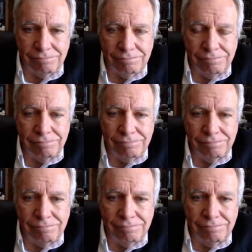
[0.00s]

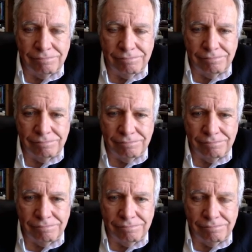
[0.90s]

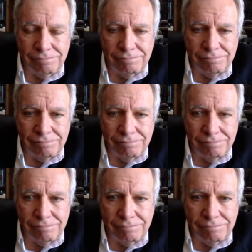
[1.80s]

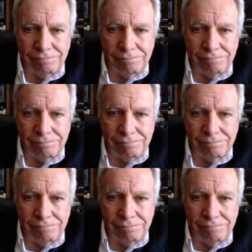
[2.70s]
This person isn't speaking.